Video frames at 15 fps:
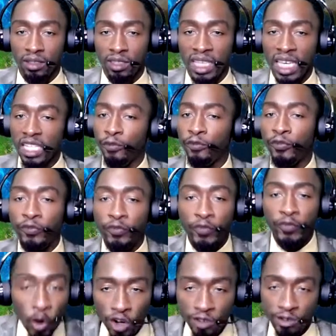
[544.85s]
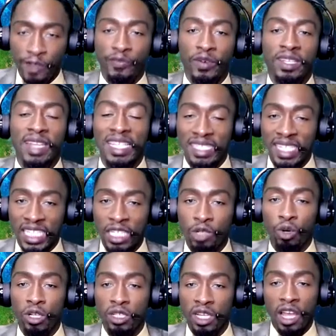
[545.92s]
Get a full refund. That's the key
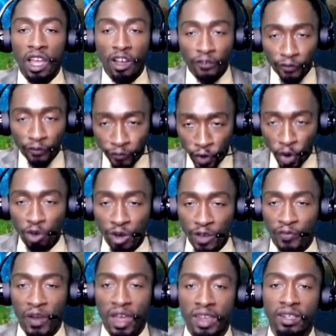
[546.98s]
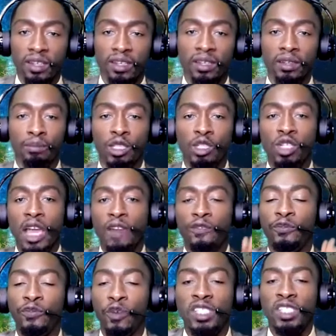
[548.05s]
word. Full refund. But you got
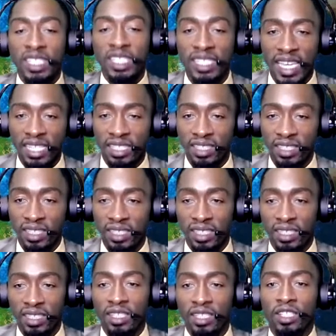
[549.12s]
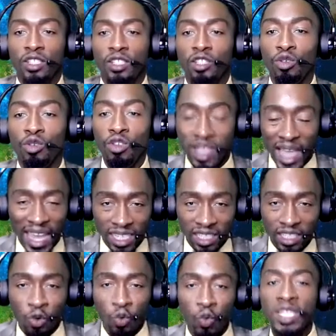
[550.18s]
14 days to look at it.
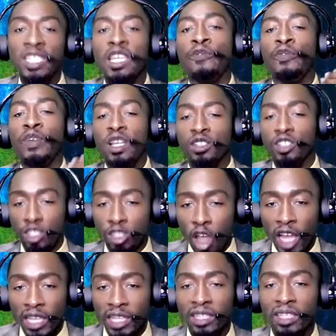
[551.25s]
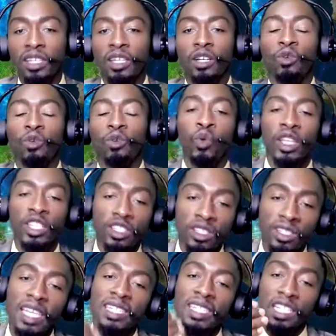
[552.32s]
When the free look start, when
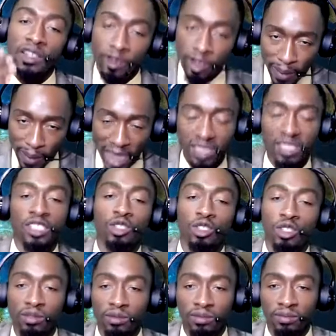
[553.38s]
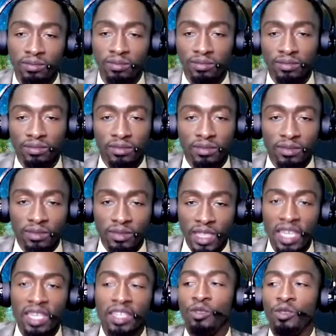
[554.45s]
they deliver the policy to you.
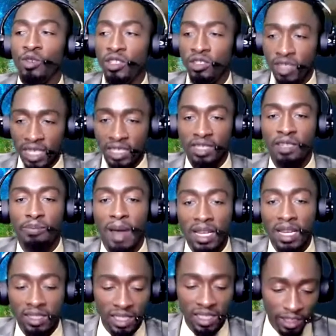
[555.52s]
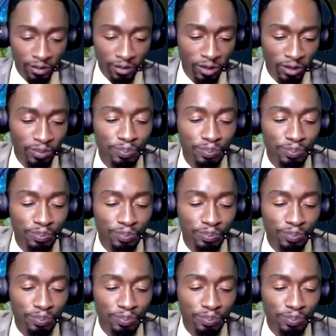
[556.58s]
Okay? When you get the policy delivered.